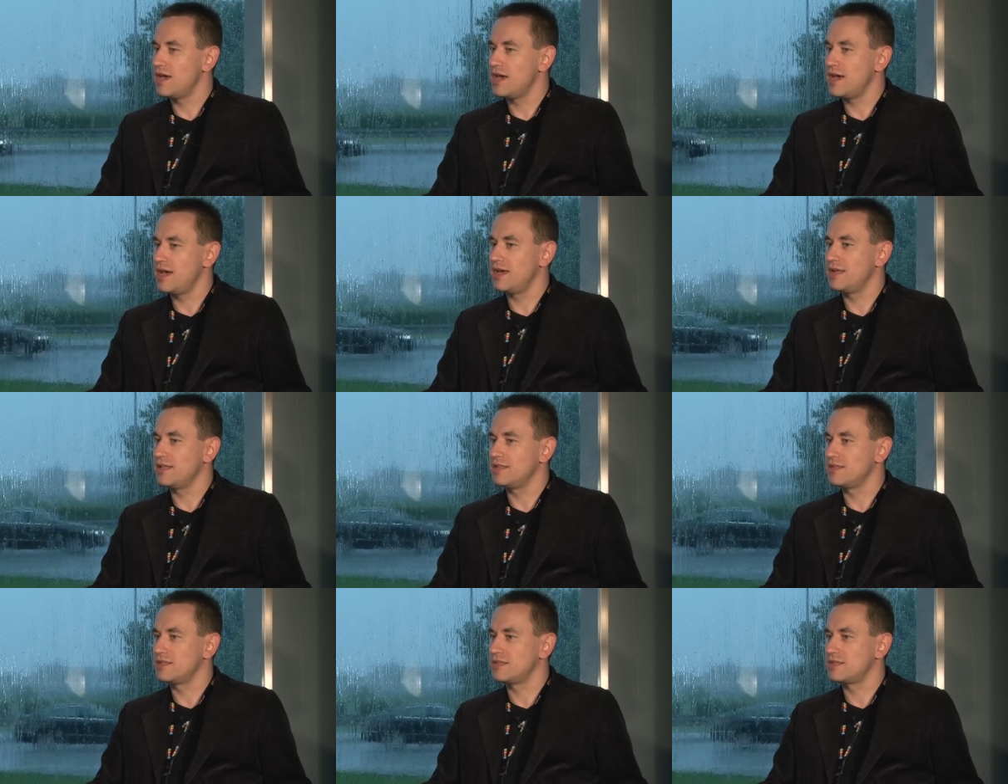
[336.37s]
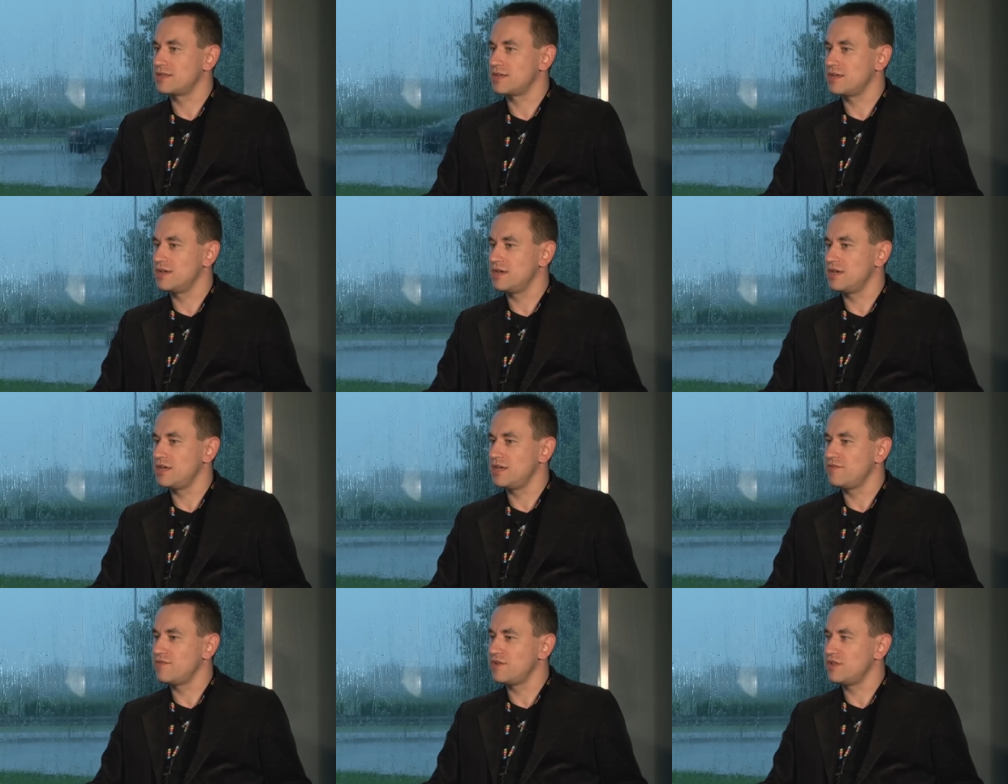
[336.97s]
And
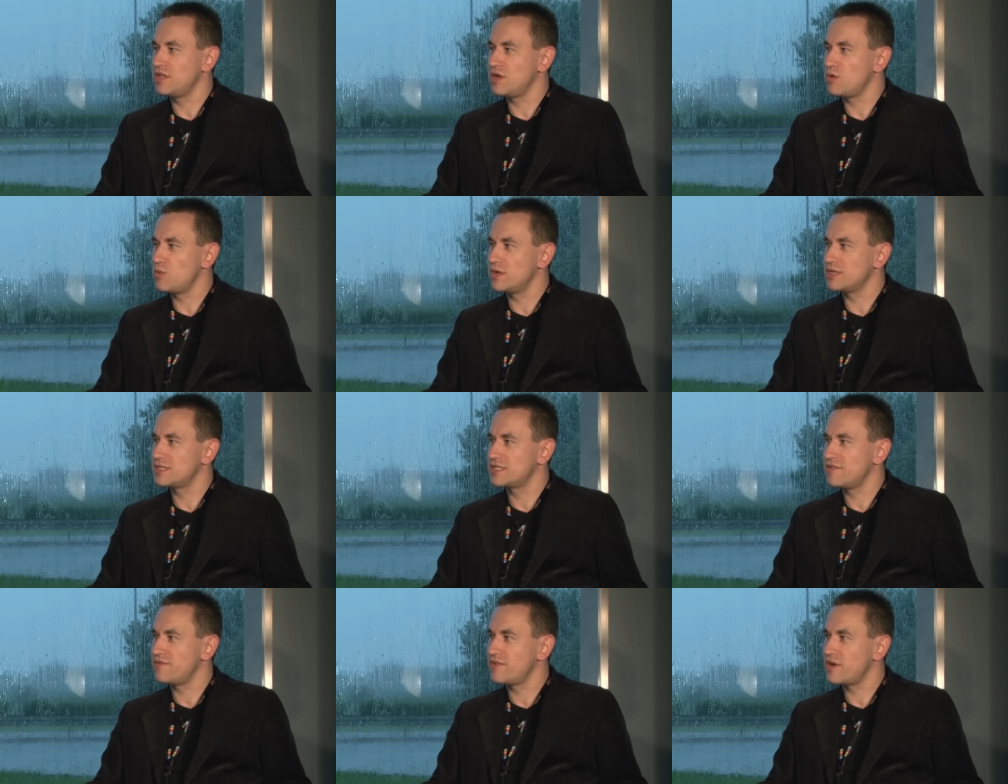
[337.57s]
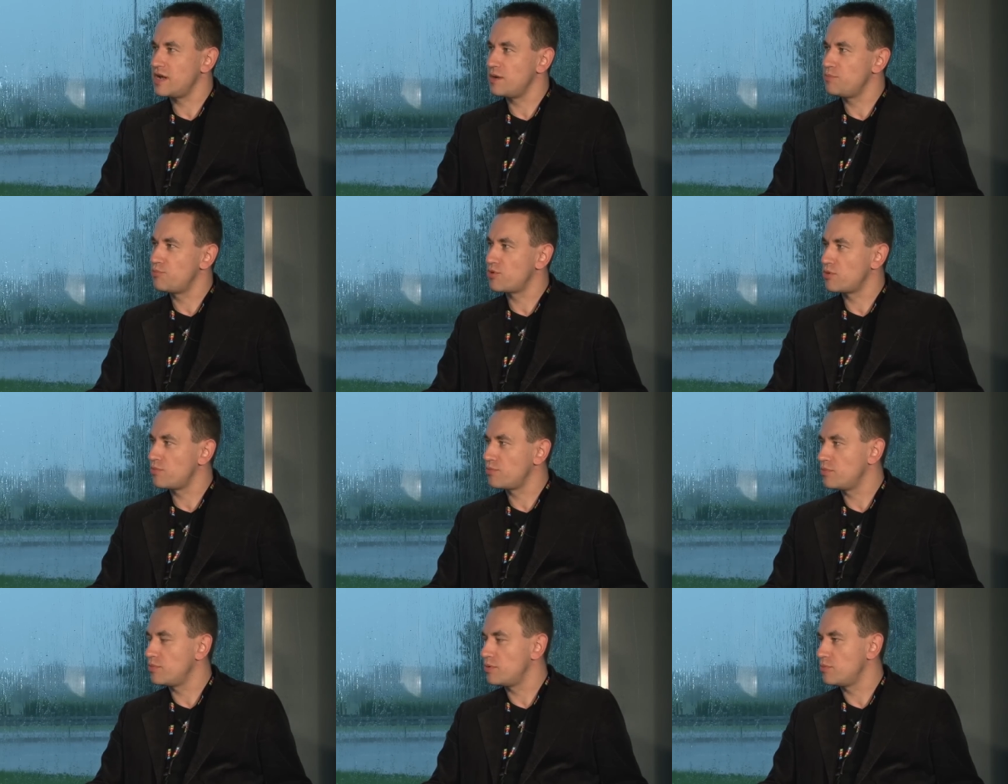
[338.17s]
even there were several
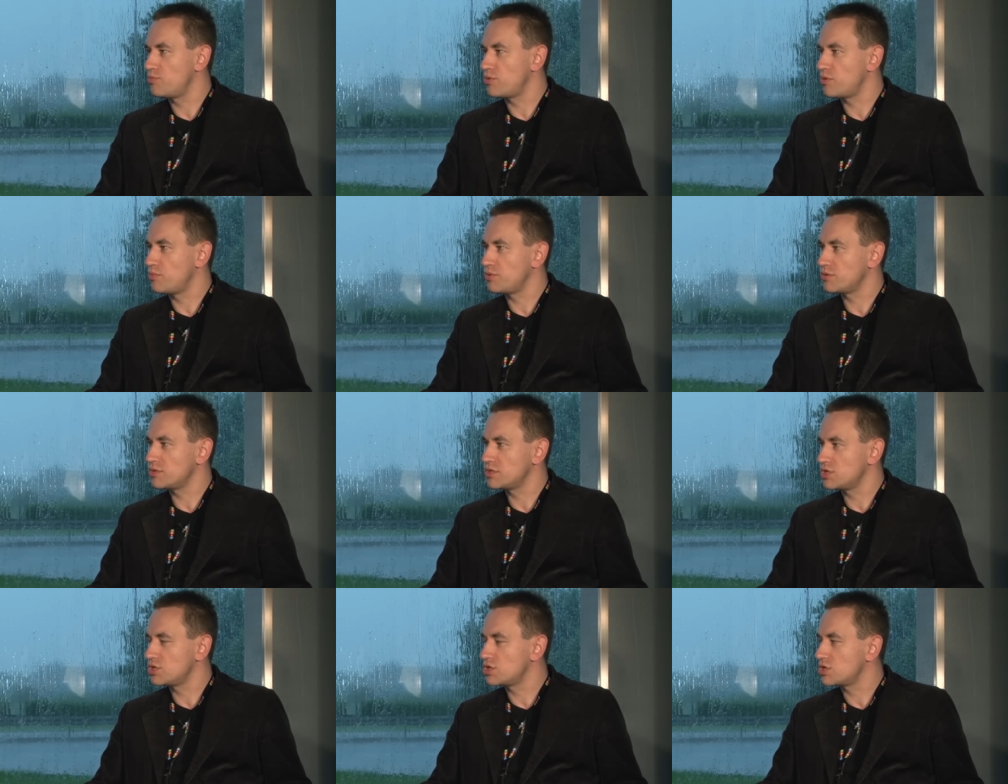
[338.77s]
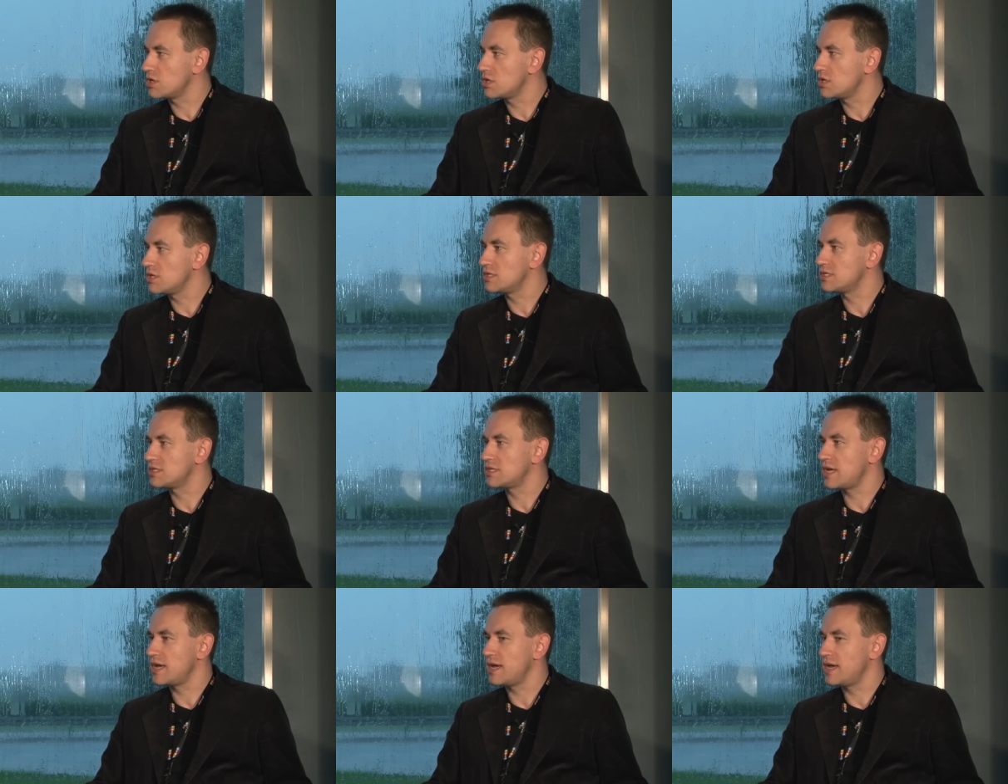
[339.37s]

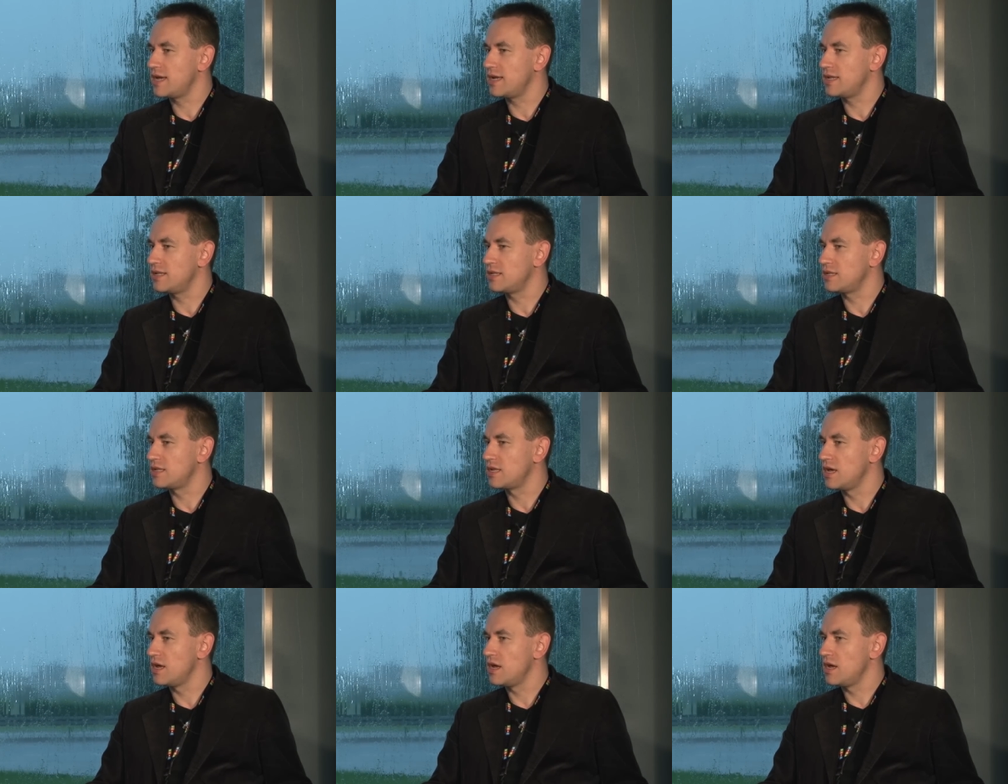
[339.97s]
propositions, and